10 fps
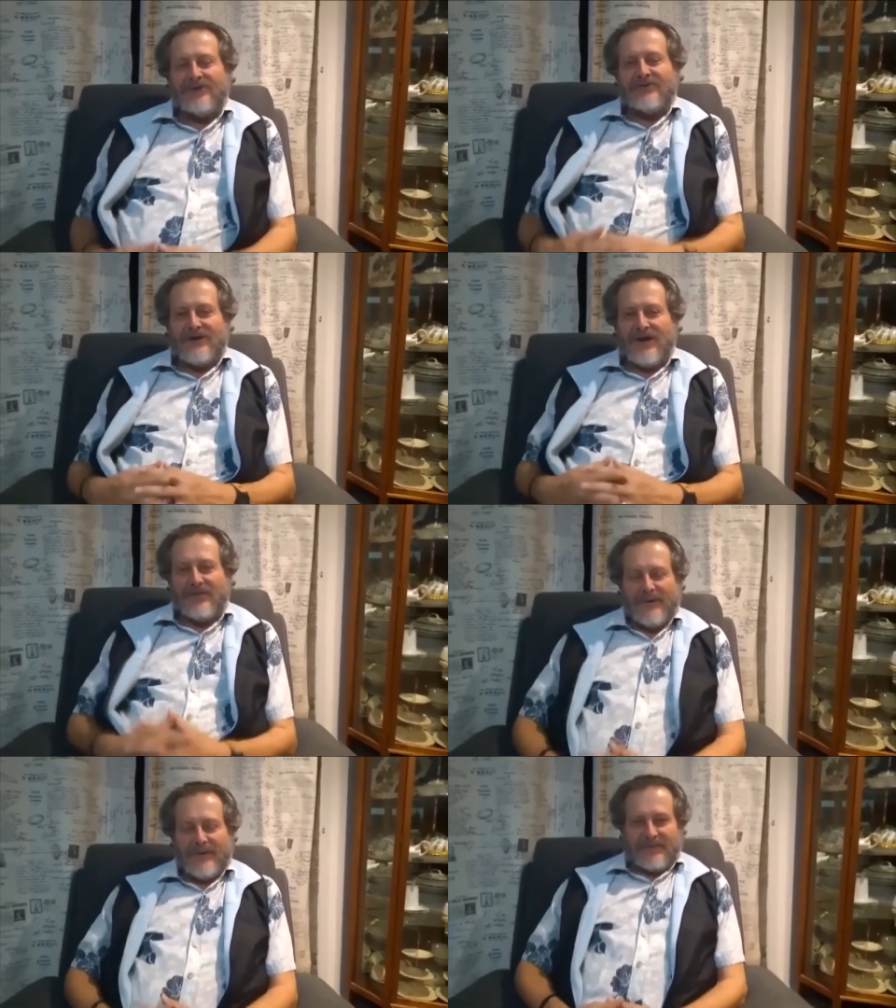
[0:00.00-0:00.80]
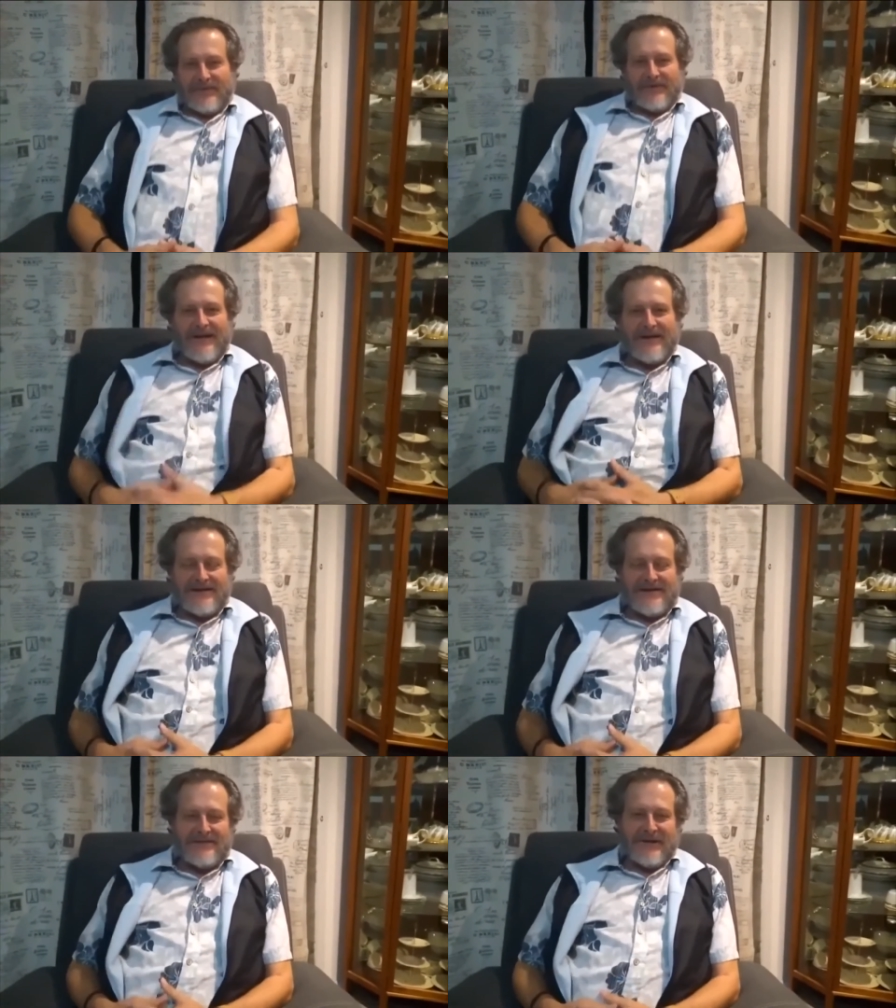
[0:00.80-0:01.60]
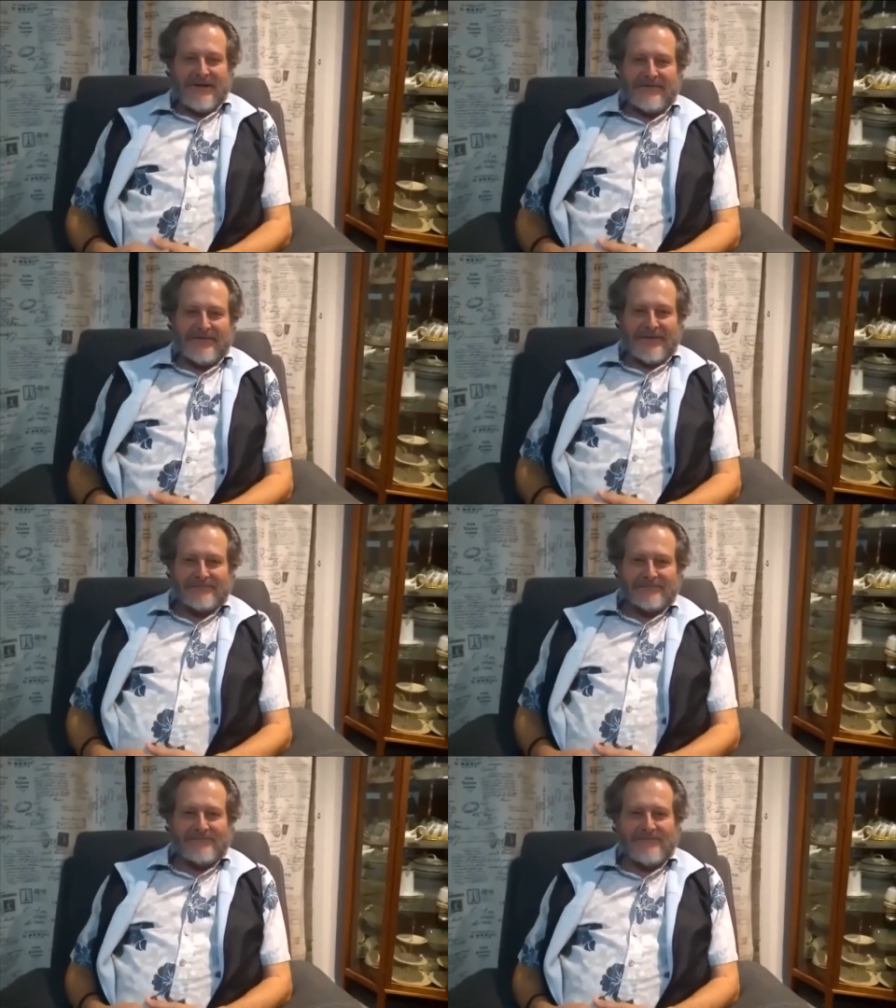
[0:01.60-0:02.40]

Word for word: getting to know people at a deeper level.